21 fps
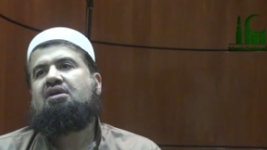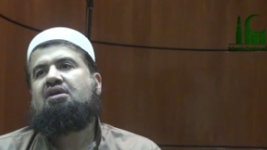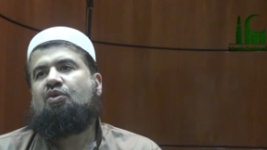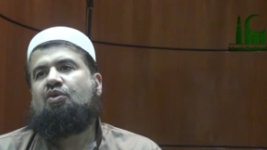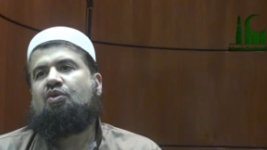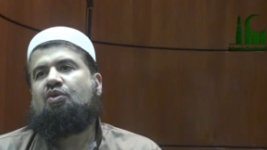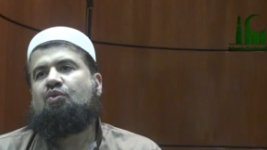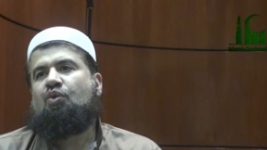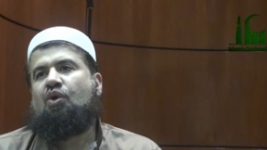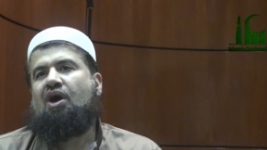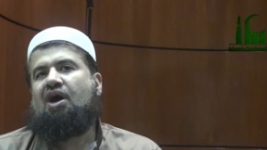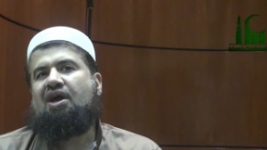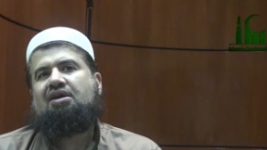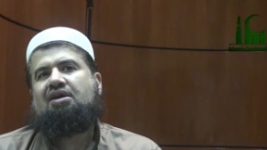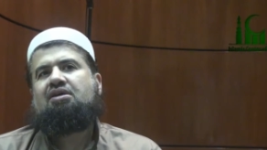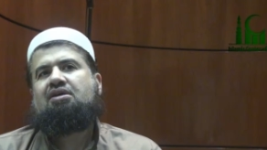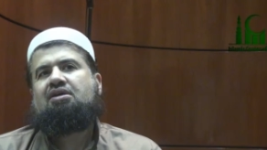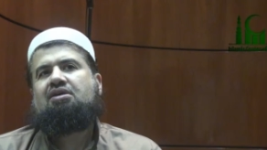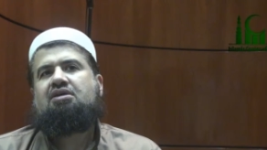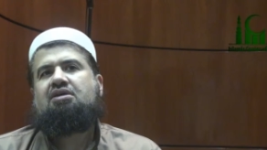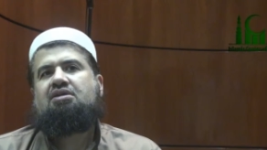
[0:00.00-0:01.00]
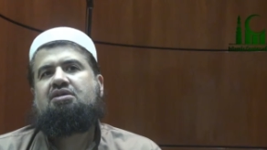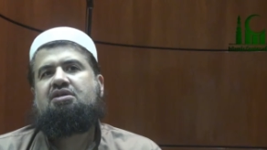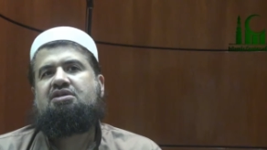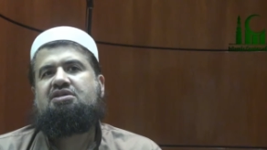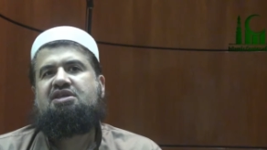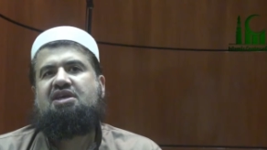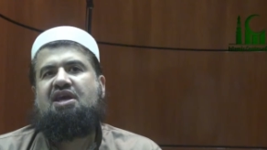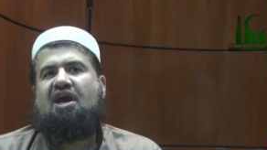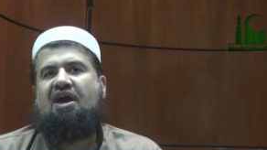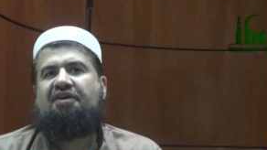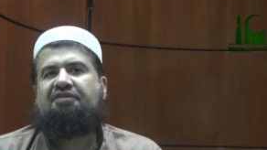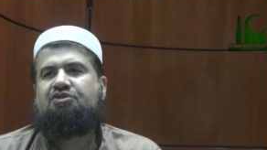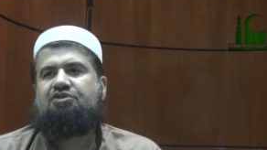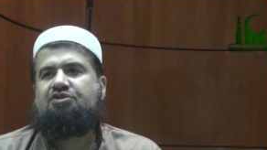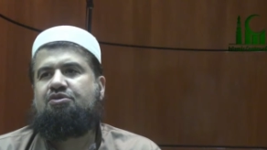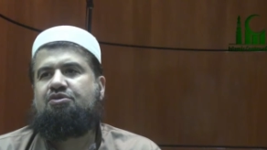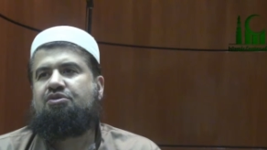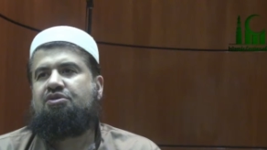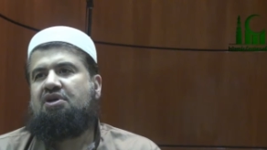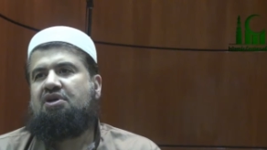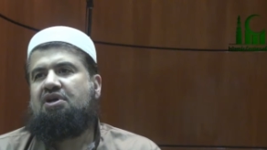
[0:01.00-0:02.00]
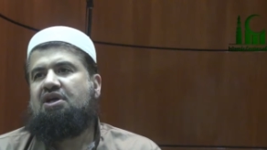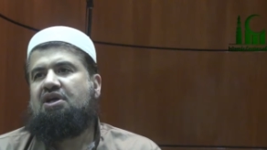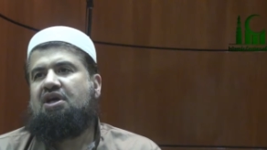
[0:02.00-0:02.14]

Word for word: then why does he have to